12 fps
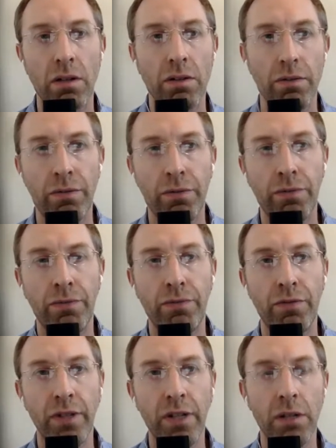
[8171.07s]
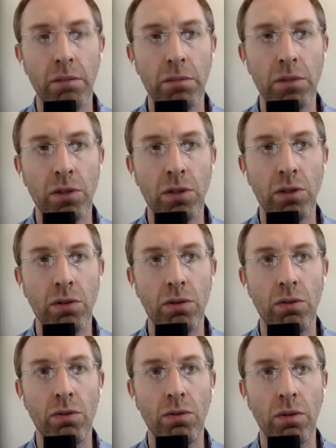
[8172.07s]
freedom
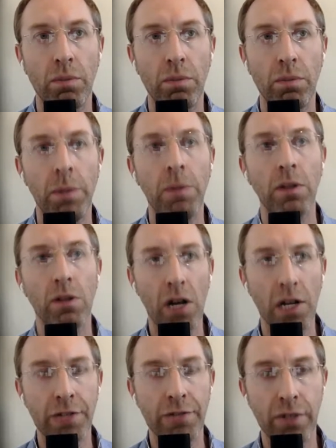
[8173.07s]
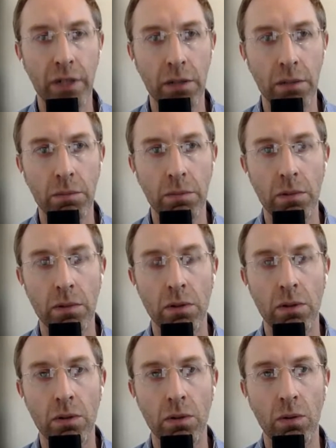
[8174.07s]
to people lost freedom
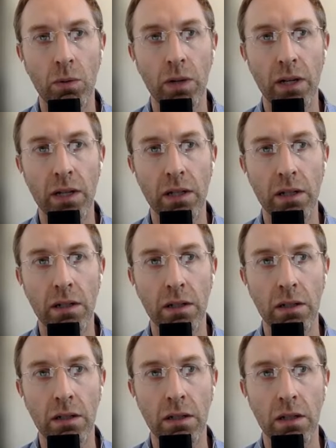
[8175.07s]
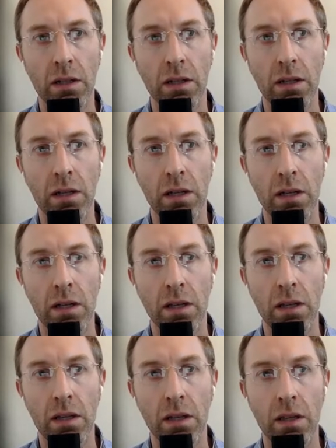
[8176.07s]
when
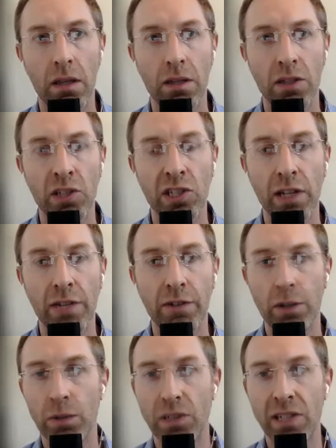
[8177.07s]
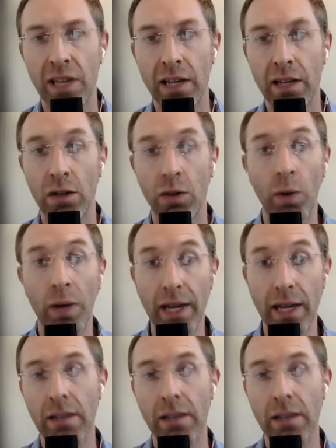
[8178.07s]
slavery was taken away